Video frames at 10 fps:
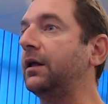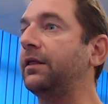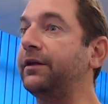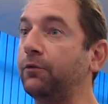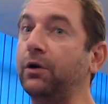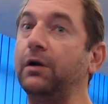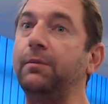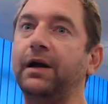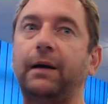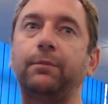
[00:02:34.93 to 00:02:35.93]
there will
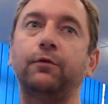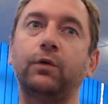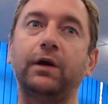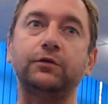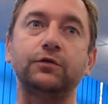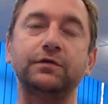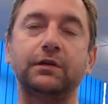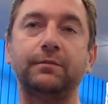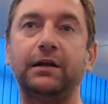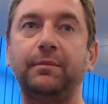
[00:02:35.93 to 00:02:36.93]
be a couple of questions
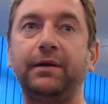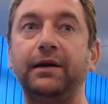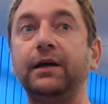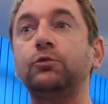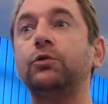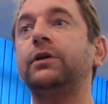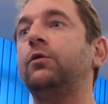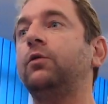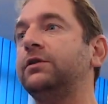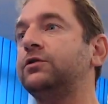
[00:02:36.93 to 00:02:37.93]
that might be networking
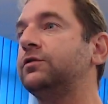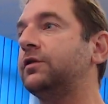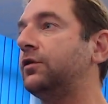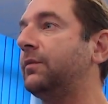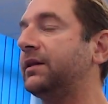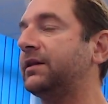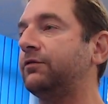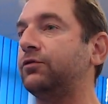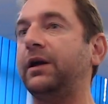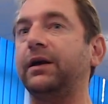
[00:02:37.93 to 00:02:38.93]
questions, and you might
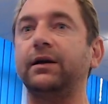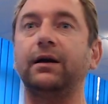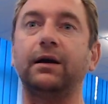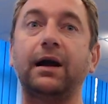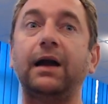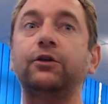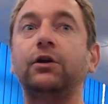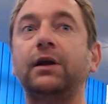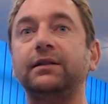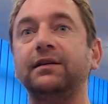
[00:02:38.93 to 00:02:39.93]
have to
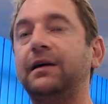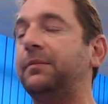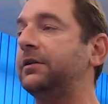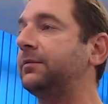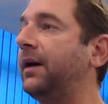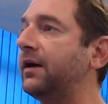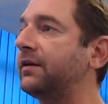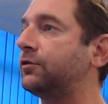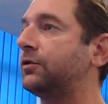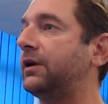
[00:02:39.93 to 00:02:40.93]
calculate a subnet
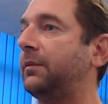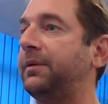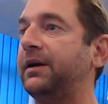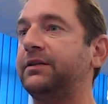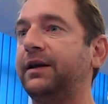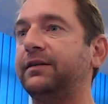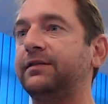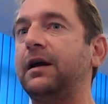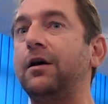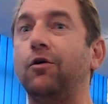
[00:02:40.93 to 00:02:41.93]
mask or an IP address,